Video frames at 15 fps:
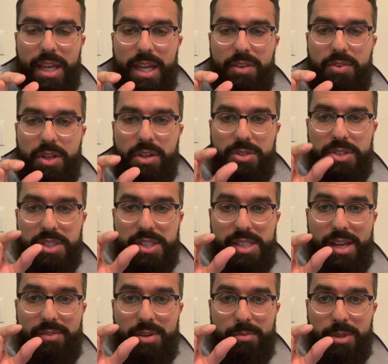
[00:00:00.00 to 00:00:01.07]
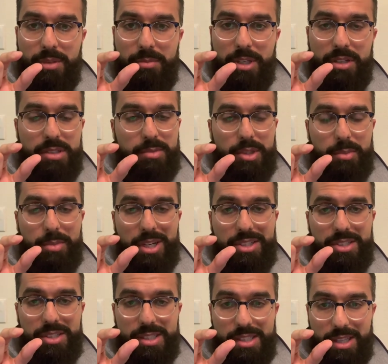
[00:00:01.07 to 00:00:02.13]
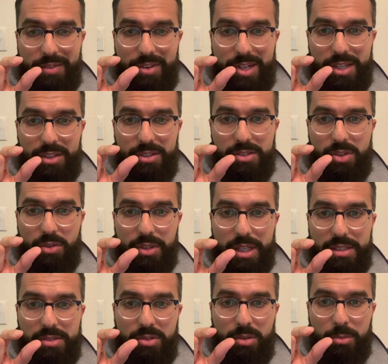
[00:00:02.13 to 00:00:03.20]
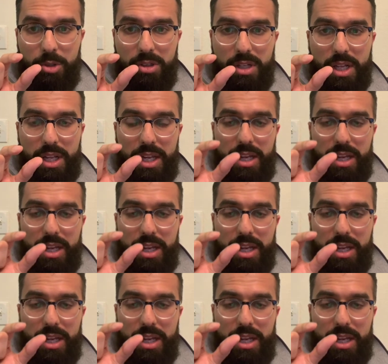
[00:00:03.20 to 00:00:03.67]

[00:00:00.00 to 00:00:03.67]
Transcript: If it goes to 7 millimeters, but the patient's 70 years old, that's normal.